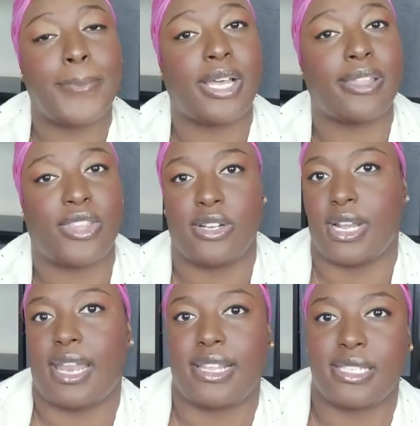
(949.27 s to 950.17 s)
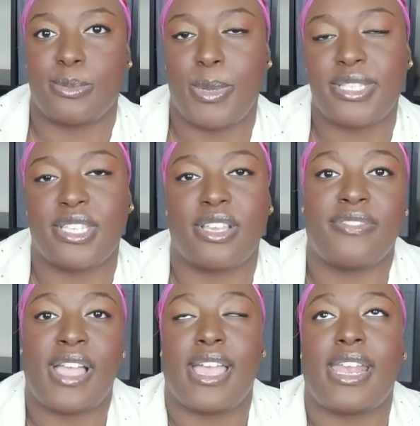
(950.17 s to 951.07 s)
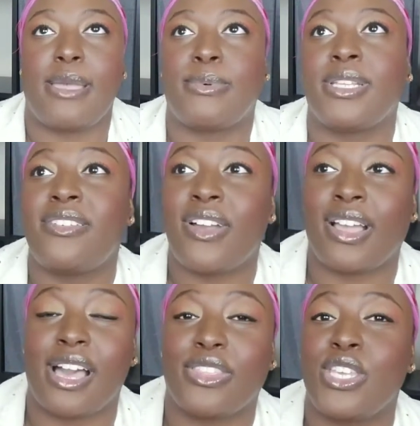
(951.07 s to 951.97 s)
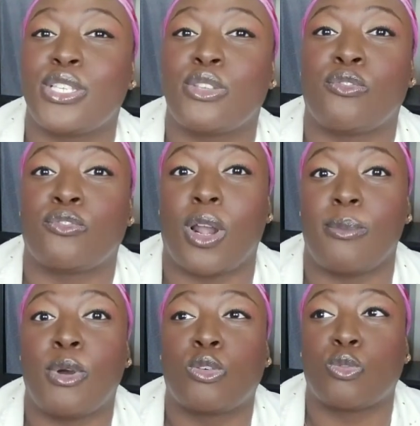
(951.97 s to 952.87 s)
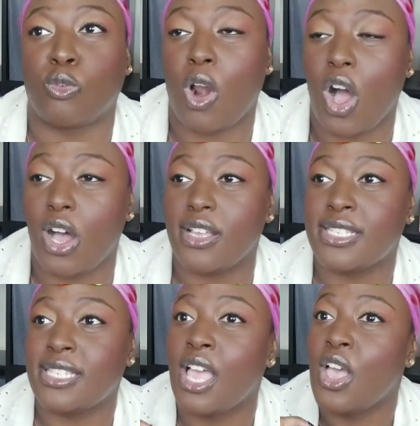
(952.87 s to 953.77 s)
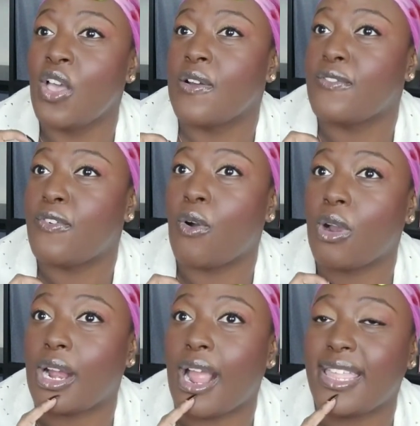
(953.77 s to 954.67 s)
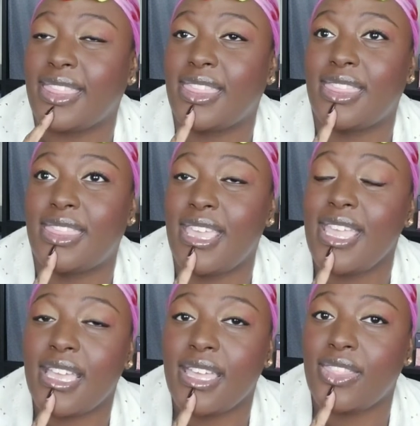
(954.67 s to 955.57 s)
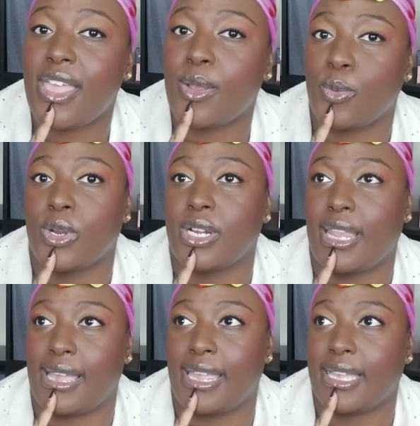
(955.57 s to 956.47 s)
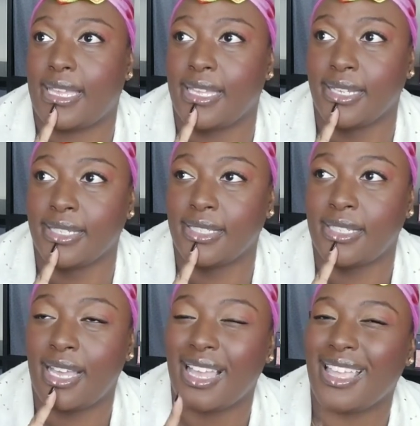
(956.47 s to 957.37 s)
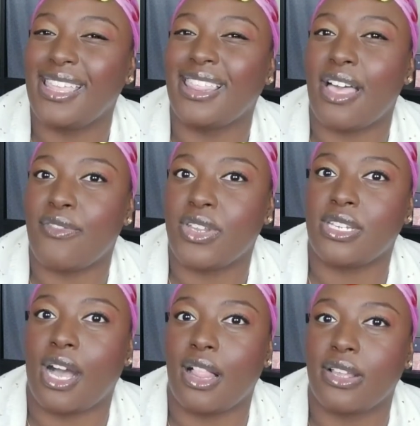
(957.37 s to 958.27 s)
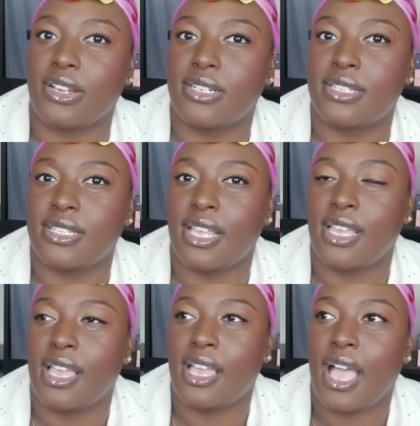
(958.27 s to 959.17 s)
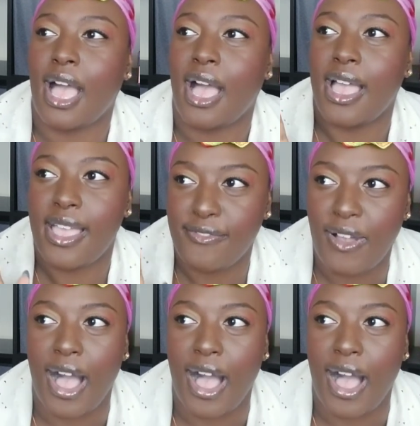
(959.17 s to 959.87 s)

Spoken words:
but they're not expensive. And I believe I got these from Ross for, I think they were like $11. If